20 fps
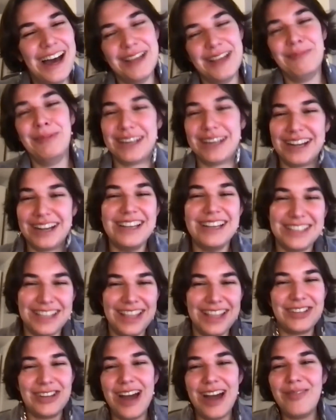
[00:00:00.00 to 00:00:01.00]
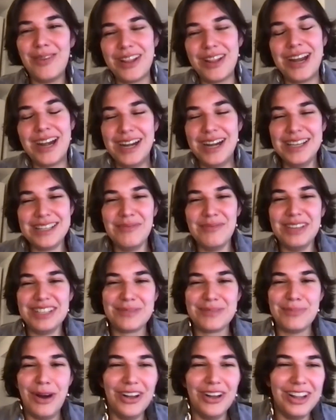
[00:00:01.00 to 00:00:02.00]
Because the travel there is a bit
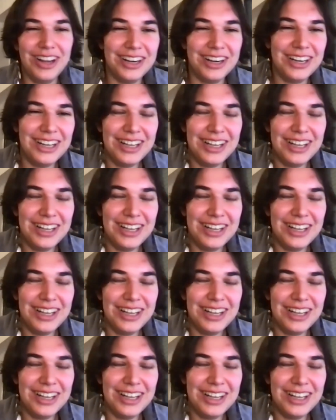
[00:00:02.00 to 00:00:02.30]
smaller.